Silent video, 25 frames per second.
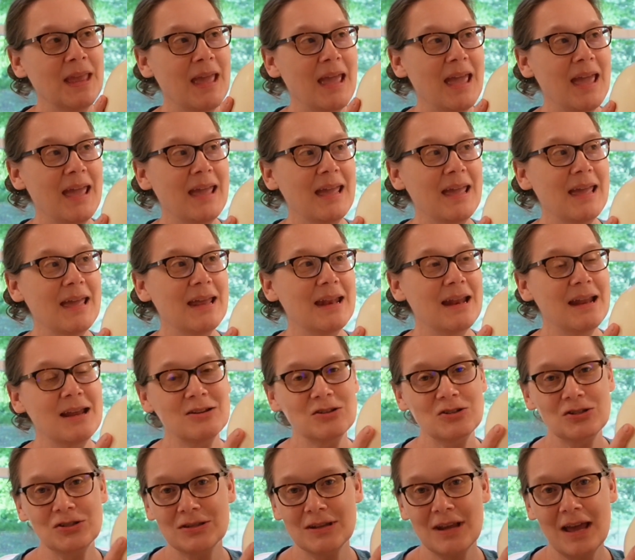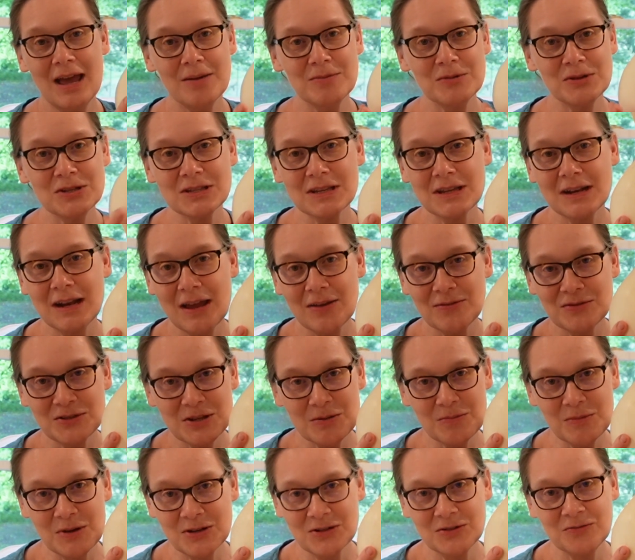and I'm just gonna have
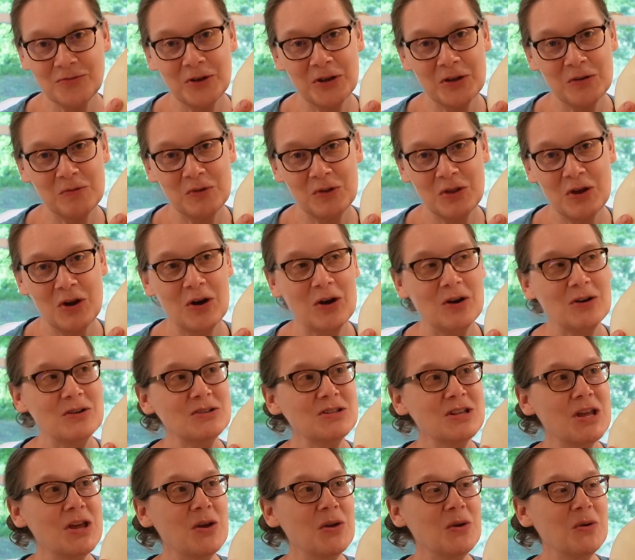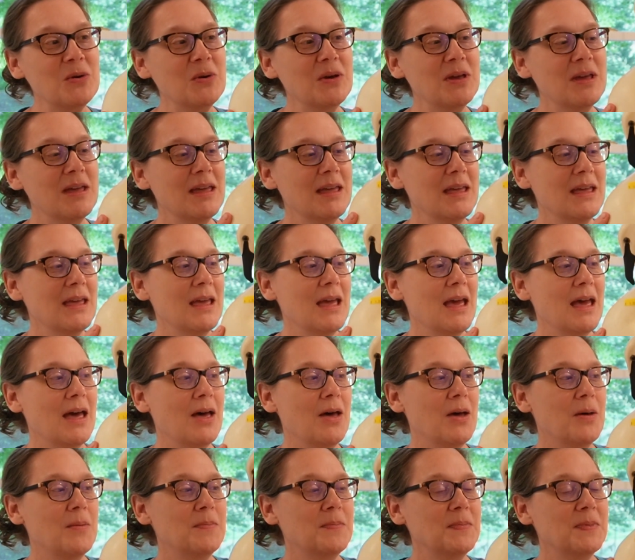so much fun with her. So
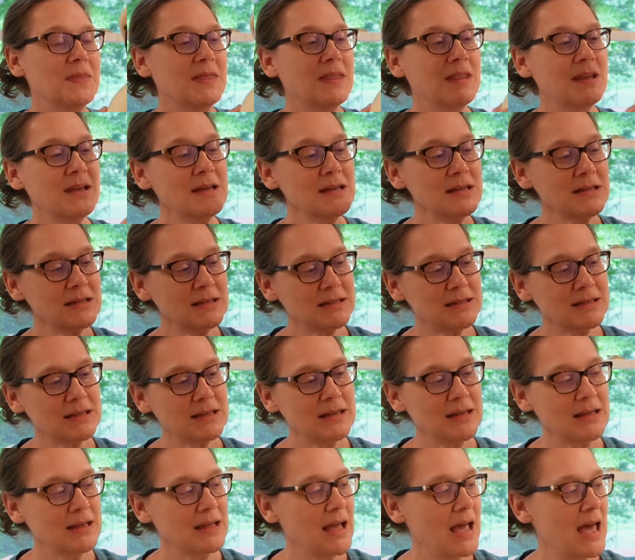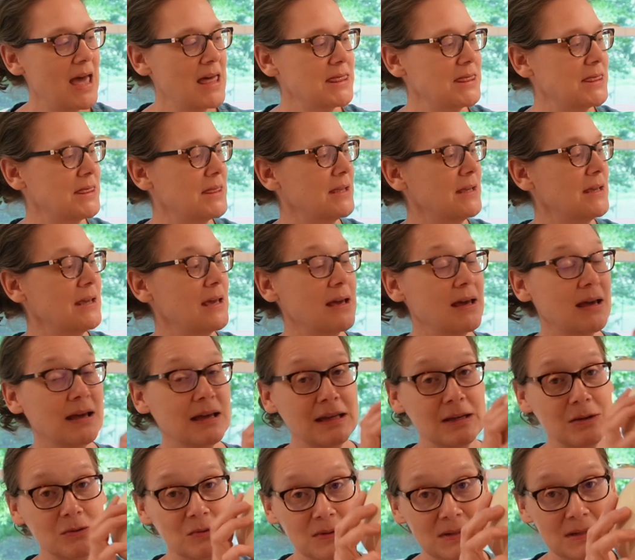Yeah,
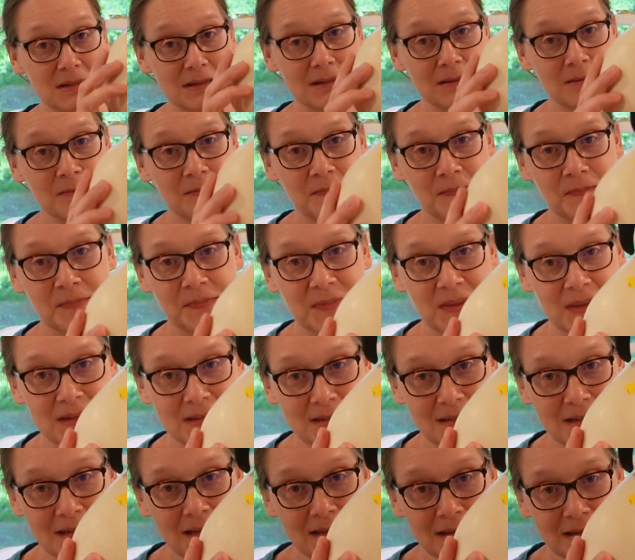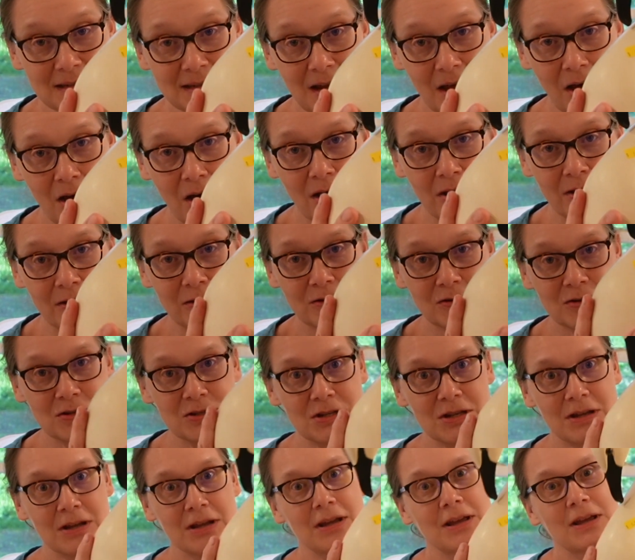it was $6,
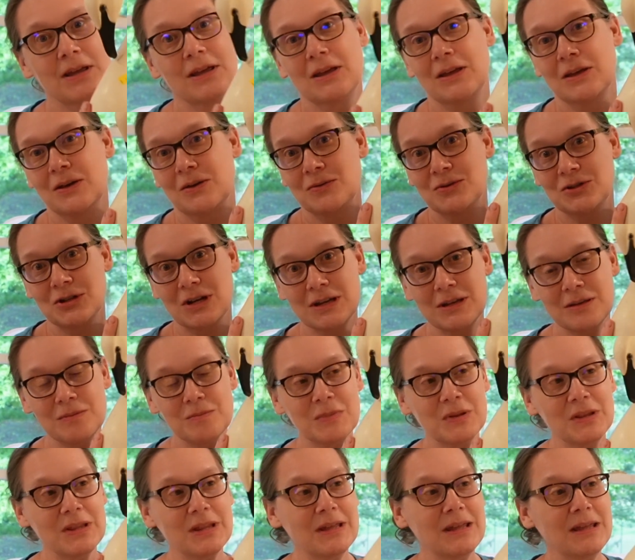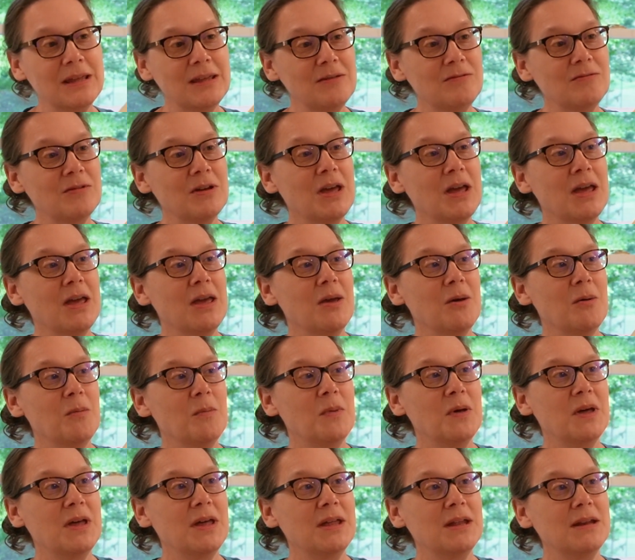which I couldn't believe.
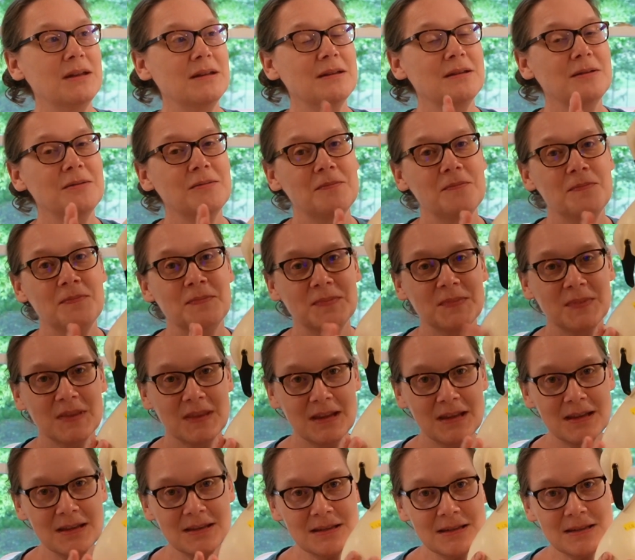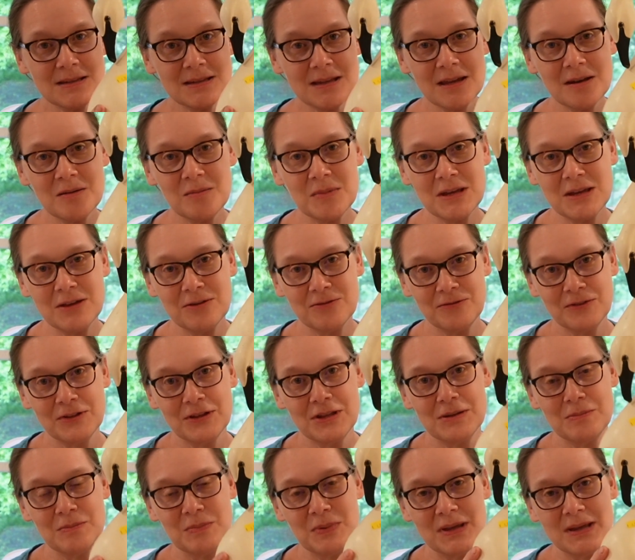But this is going to be a
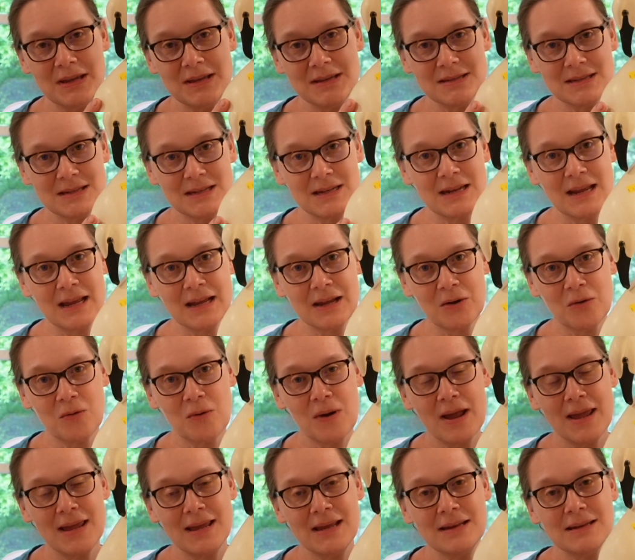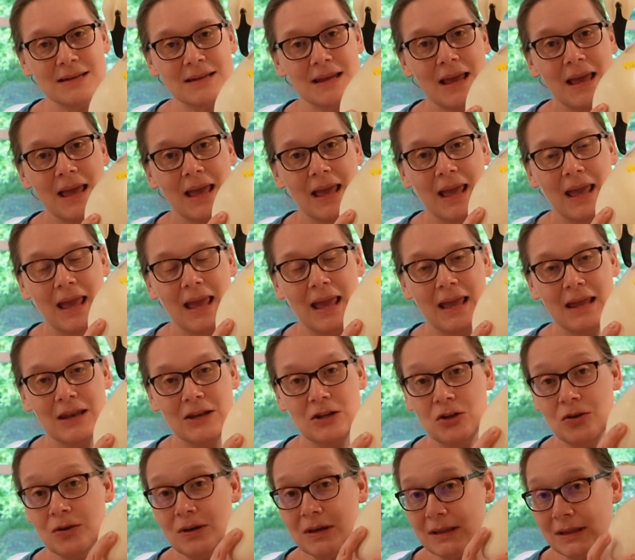fun piece to decorate. And
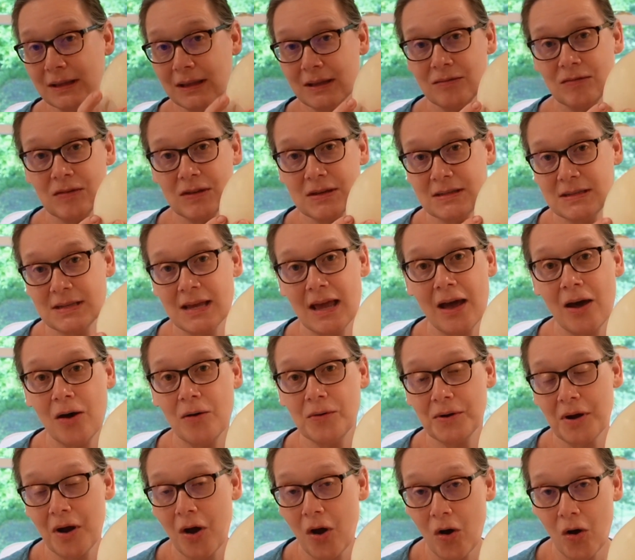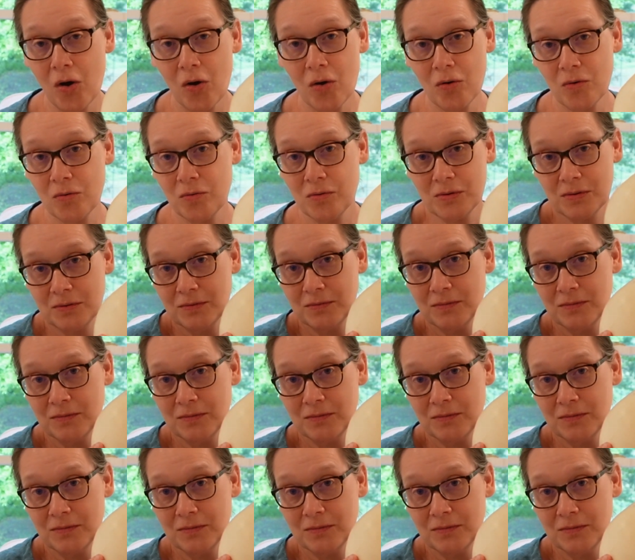you can leave this out all